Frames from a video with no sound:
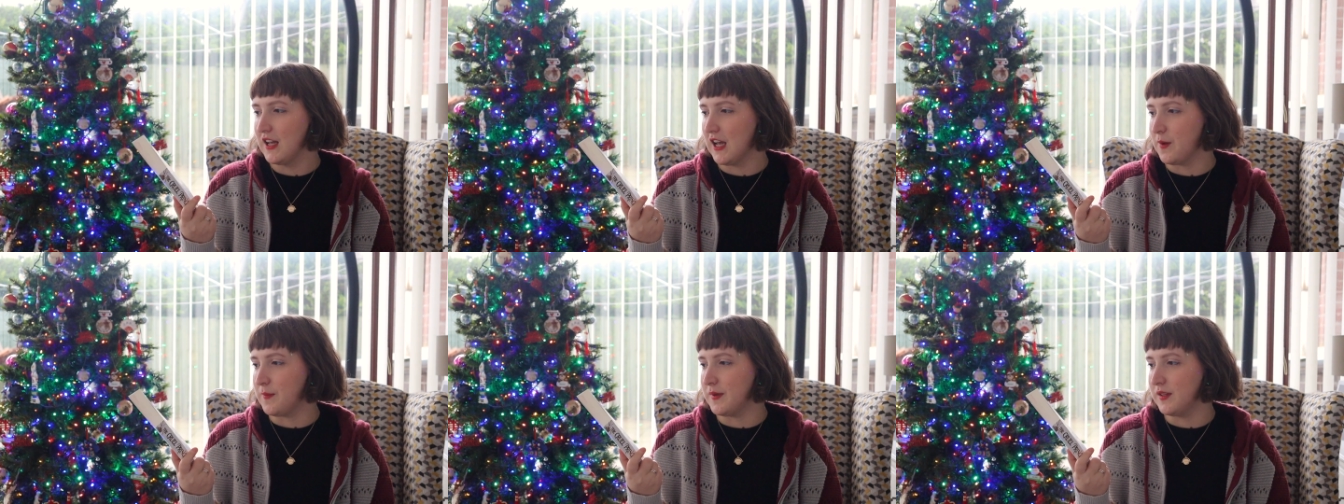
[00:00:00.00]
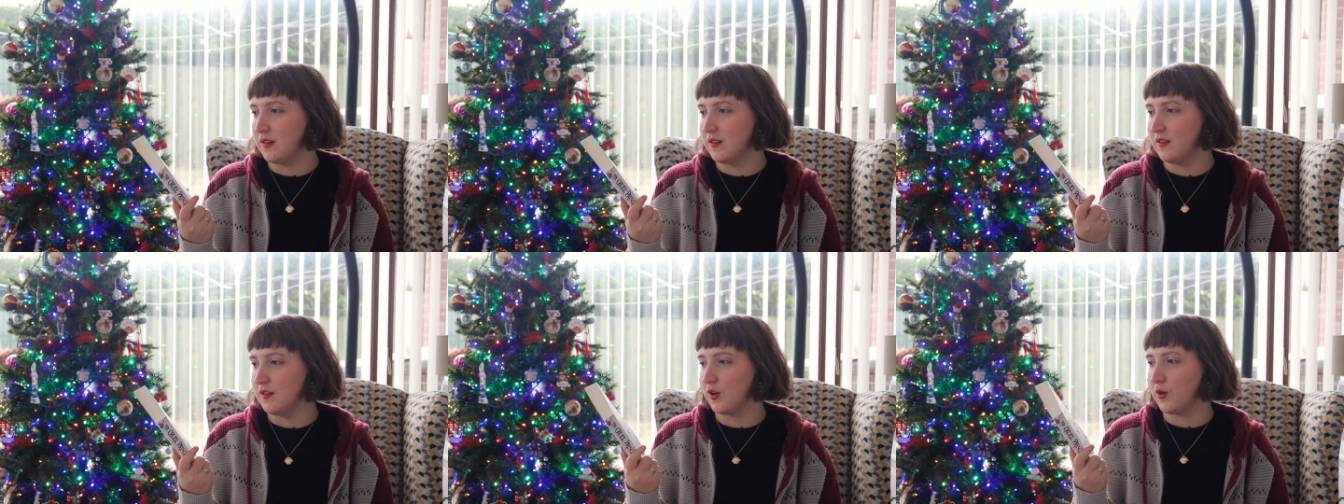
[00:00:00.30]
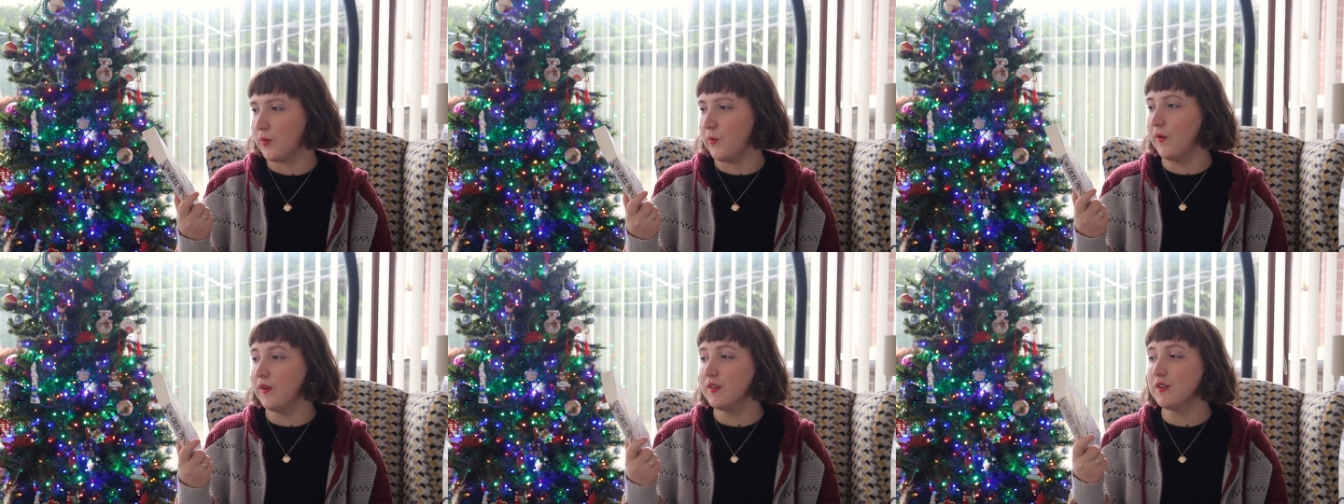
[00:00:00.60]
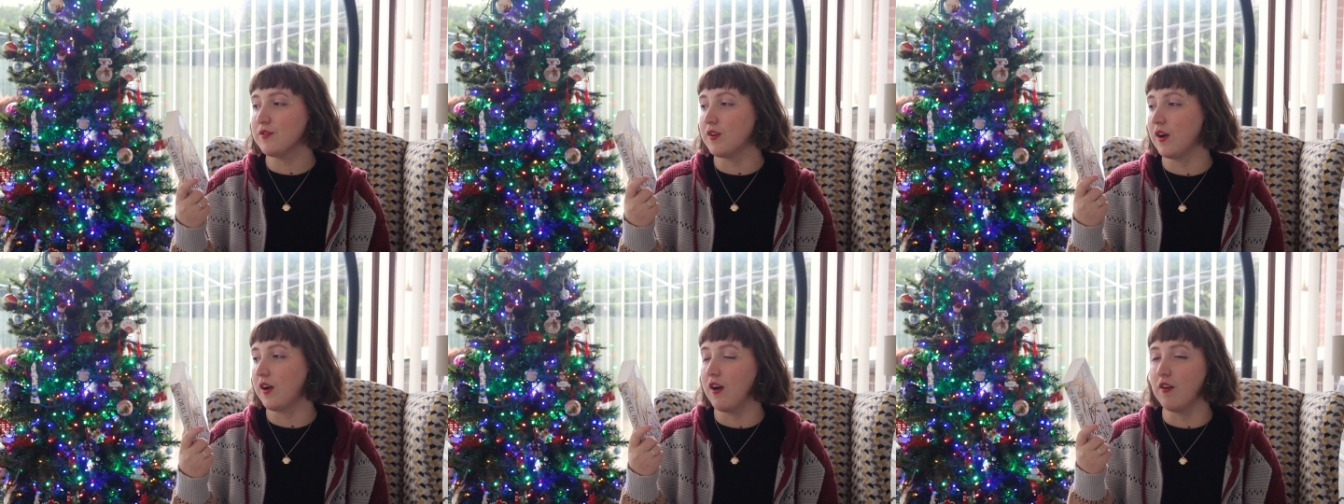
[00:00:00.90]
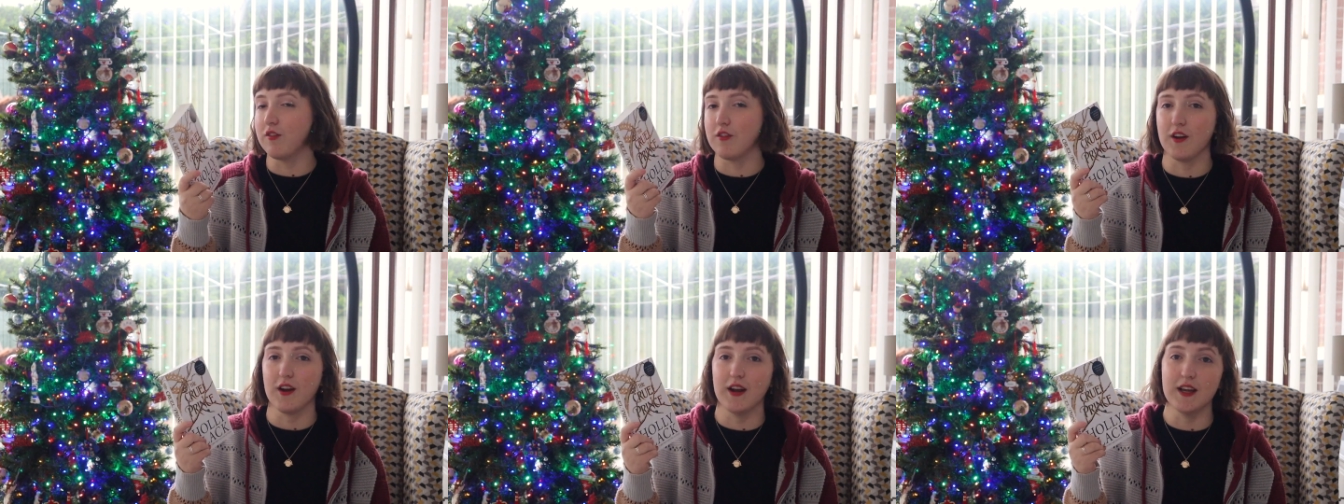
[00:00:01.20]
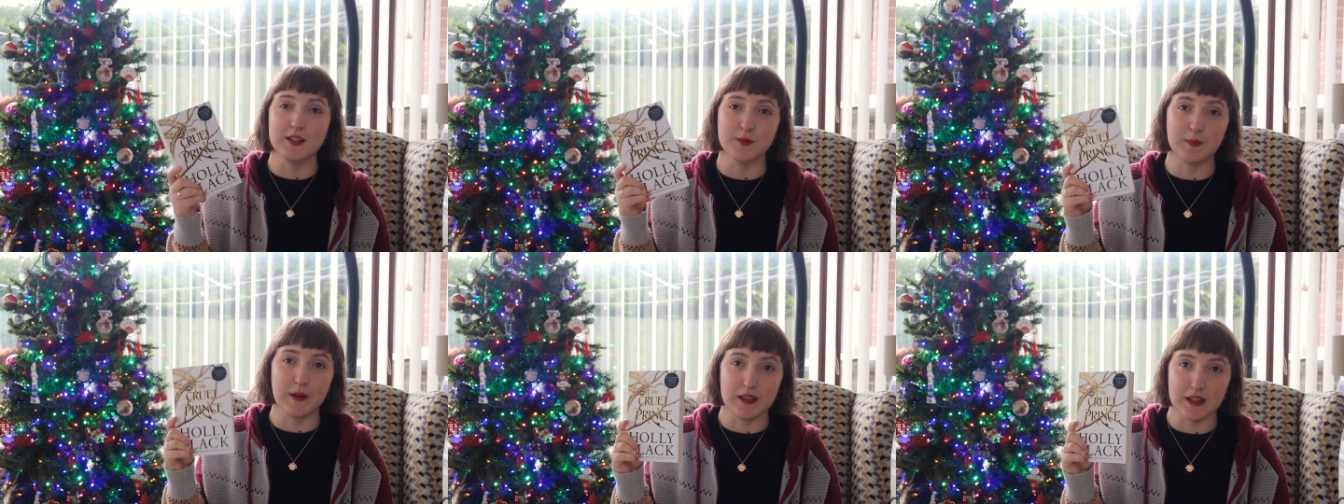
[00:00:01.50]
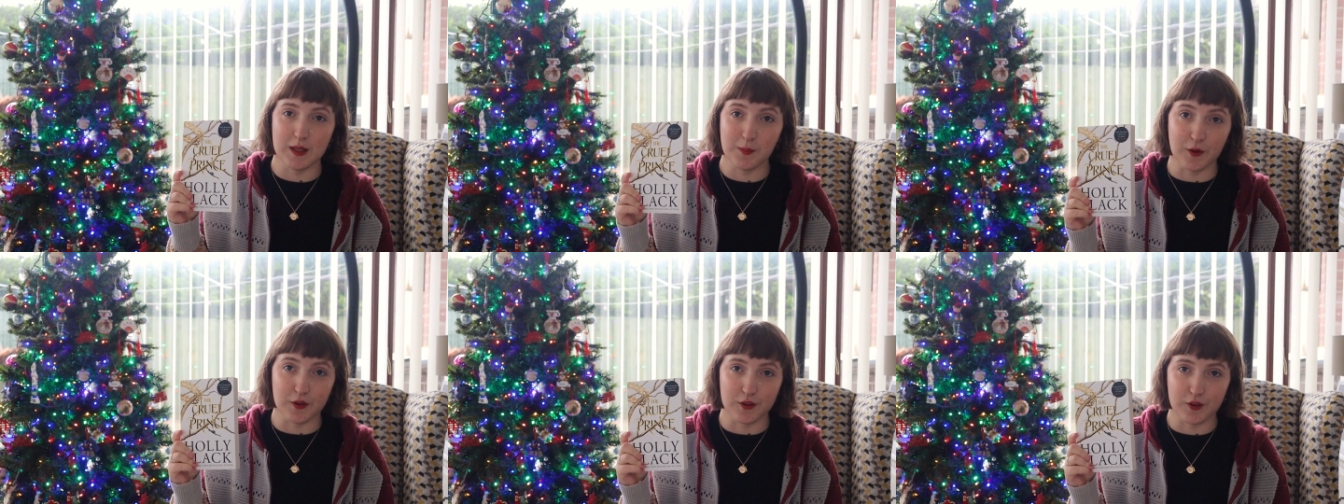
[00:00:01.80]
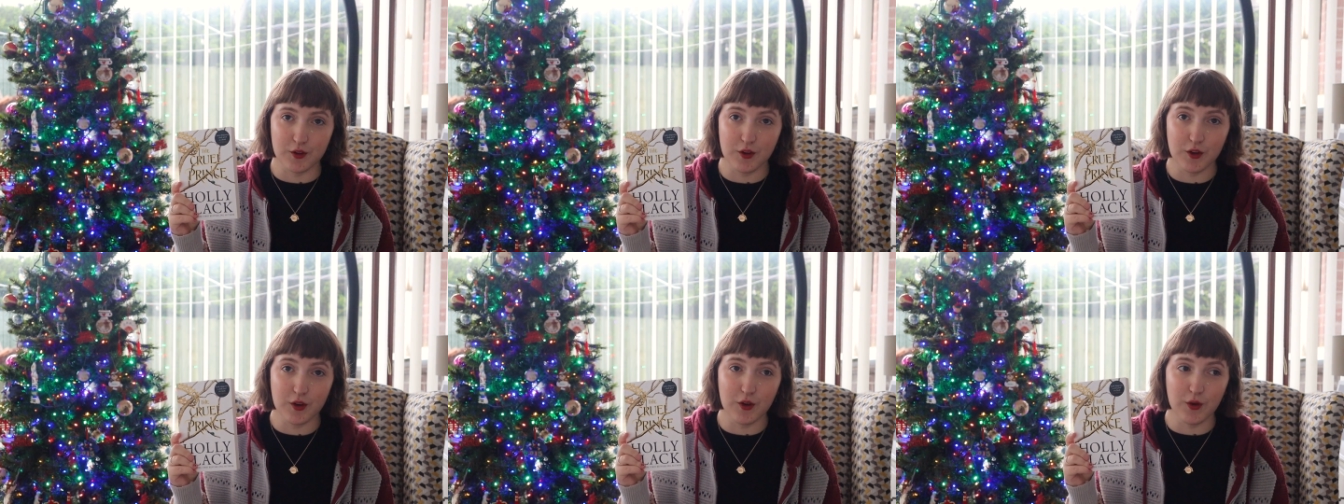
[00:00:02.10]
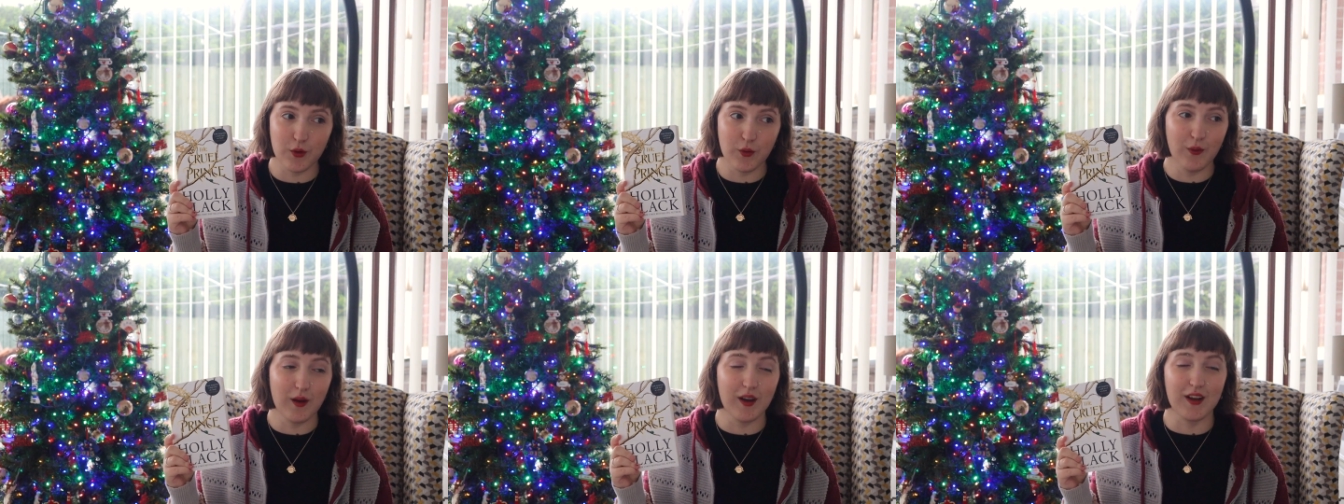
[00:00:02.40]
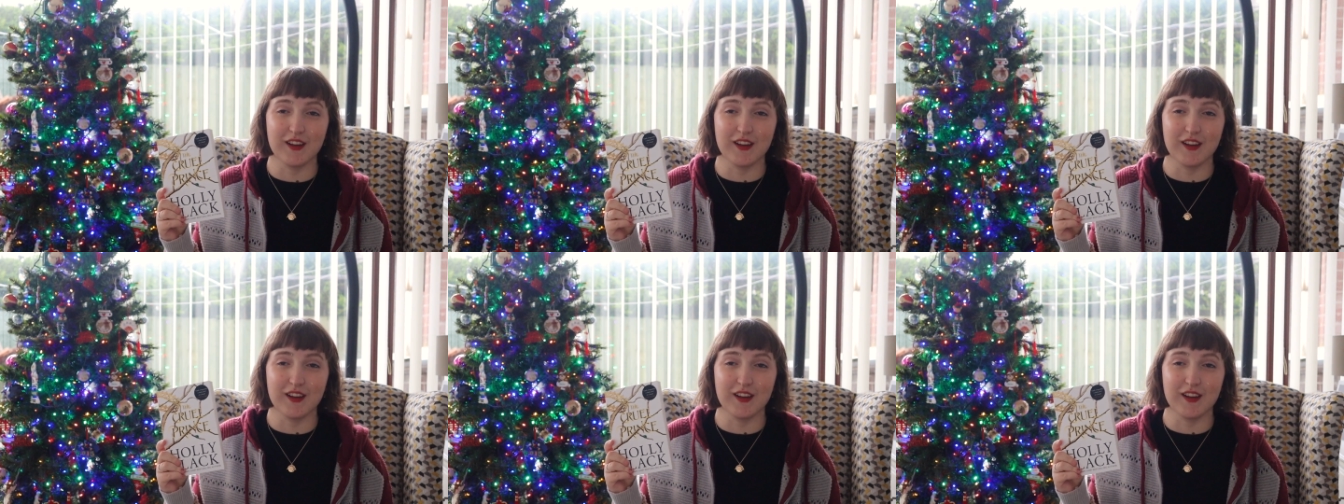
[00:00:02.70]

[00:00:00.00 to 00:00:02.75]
I mean, the quote on the front cover is by Leigh Bardugo,